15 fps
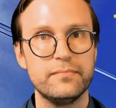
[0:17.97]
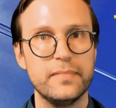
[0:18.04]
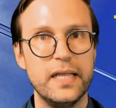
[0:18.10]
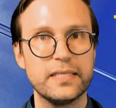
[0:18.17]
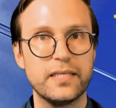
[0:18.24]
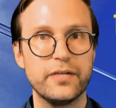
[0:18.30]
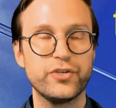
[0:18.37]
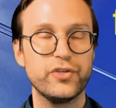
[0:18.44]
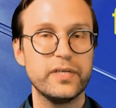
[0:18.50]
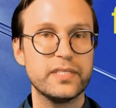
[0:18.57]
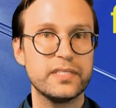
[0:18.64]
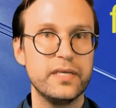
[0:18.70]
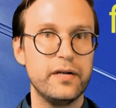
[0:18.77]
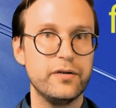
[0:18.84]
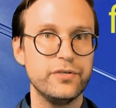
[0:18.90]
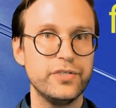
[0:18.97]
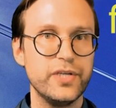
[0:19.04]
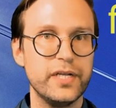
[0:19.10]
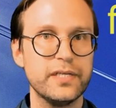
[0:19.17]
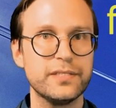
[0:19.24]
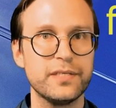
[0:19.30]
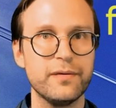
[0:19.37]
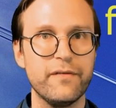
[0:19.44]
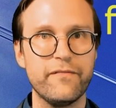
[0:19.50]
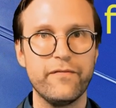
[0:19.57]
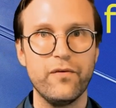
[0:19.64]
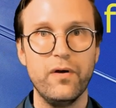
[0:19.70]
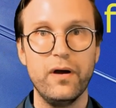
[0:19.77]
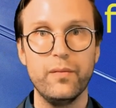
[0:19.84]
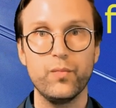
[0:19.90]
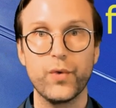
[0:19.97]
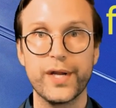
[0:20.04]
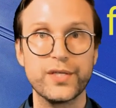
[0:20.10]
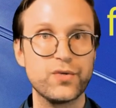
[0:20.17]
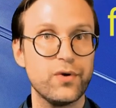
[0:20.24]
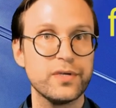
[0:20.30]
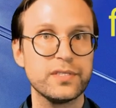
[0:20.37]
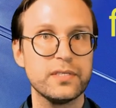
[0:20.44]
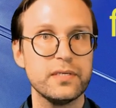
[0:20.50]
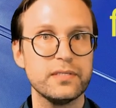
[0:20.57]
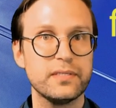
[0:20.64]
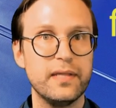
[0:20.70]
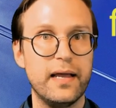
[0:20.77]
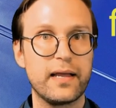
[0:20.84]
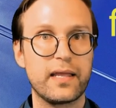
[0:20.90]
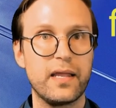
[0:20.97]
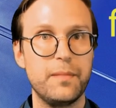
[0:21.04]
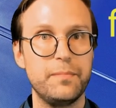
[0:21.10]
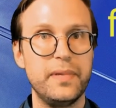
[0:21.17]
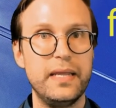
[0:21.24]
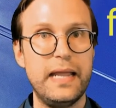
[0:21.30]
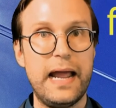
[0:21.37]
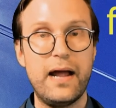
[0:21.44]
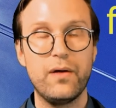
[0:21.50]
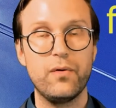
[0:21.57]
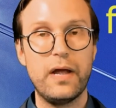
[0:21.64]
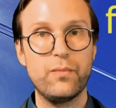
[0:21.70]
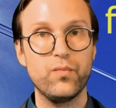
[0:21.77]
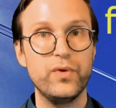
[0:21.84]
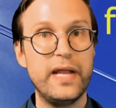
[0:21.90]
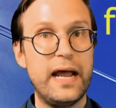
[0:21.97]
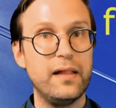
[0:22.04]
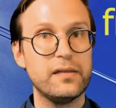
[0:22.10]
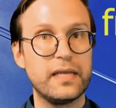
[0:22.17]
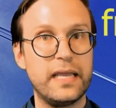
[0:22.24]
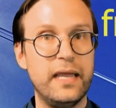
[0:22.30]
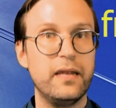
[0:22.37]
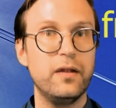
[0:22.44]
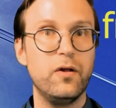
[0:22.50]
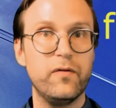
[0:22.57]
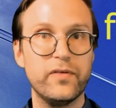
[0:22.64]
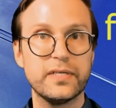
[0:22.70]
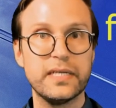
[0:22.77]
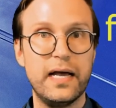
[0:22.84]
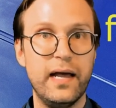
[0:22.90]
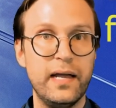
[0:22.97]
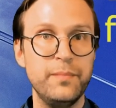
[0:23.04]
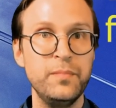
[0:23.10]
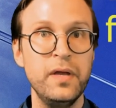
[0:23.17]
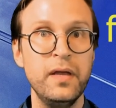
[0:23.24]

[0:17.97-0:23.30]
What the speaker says: essentially synergies from resources that can be reallocated over time